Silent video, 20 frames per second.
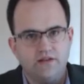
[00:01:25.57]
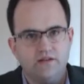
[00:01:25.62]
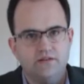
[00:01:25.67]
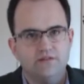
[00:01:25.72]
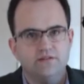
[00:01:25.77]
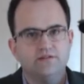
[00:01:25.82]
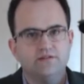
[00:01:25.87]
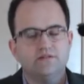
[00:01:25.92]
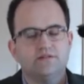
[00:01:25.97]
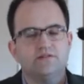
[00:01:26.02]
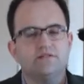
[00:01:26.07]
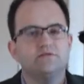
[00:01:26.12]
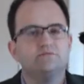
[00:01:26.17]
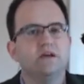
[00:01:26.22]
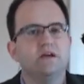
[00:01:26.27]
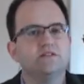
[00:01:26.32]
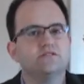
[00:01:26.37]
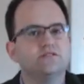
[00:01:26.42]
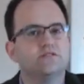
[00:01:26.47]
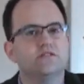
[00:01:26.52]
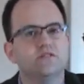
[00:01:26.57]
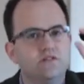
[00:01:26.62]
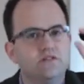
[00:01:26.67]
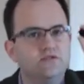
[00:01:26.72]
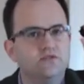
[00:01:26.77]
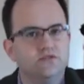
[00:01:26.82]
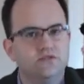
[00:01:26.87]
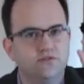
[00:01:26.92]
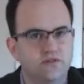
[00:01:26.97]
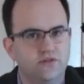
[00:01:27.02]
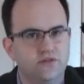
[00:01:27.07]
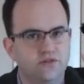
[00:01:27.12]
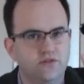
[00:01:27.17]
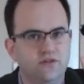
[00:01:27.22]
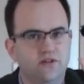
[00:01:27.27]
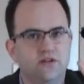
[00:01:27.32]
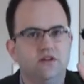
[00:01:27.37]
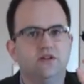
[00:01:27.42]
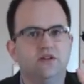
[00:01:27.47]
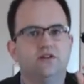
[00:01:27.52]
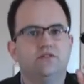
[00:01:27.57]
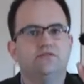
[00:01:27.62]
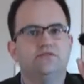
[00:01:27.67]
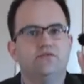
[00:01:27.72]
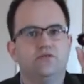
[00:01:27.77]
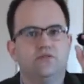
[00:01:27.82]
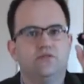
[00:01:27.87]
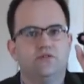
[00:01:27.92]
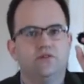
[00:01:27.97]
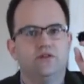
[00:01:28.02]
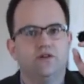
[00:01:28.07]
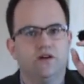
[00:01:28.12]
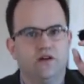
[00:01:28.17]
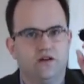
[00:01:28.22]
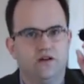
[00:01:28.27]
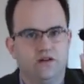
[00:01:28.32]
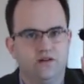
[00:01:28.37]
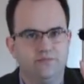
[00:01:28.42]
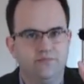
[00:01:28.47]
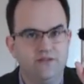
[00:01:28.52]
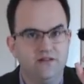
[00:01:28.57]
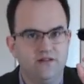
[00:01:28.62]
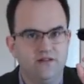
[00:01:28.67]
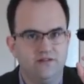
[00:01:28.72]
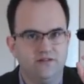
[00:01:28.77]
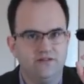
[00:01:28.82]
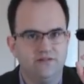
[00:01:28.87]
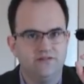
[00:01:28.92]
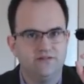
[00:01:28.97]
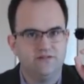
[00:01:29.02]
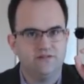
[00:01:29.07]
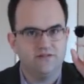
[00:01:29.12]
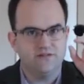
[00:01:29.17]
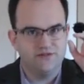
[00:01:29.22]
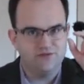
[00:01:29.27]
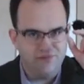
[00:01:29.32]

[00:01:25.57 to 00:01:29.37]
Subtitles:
and this is especially useful for beginners,